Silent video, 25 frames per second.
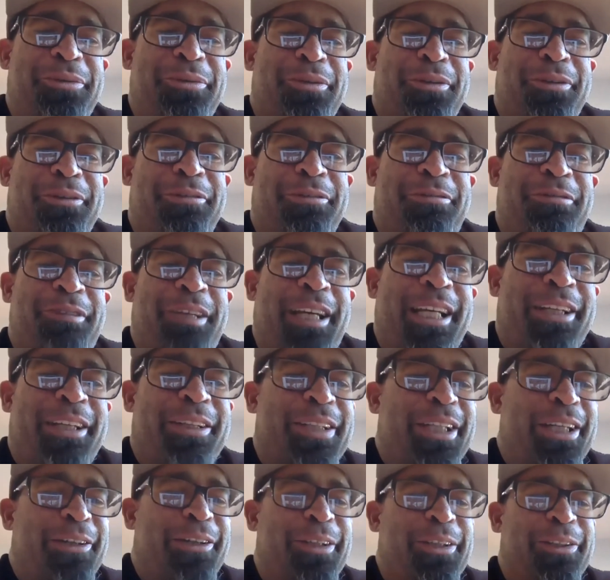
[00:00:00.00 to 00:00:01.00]
were a fan of
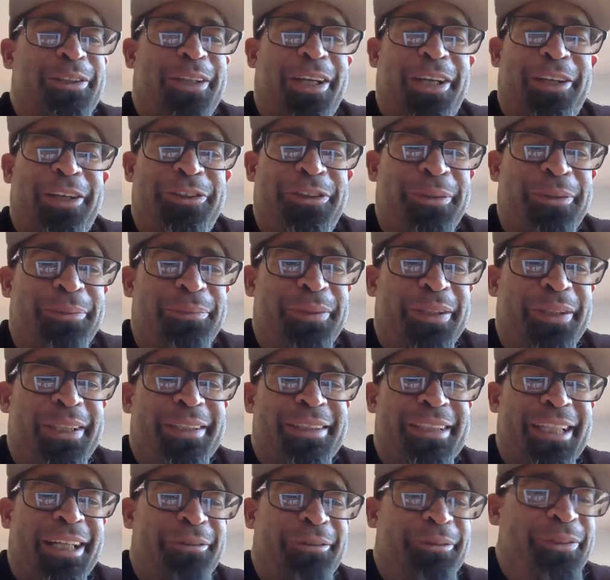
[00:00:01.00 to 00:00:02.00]
Larry's also,
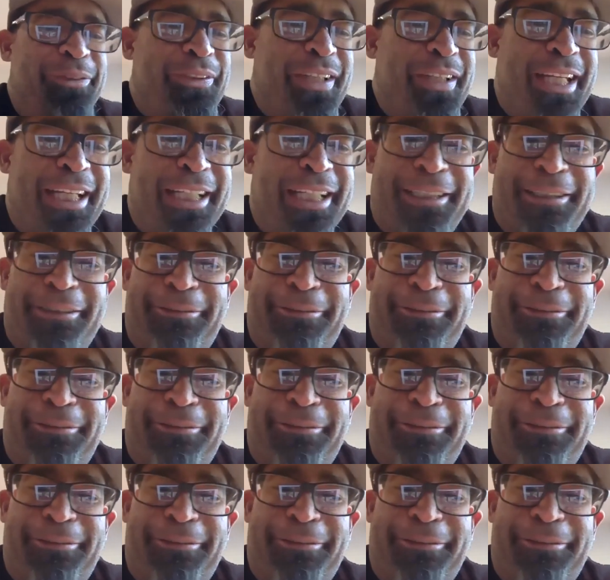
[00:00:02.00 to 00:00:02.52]
because that was like,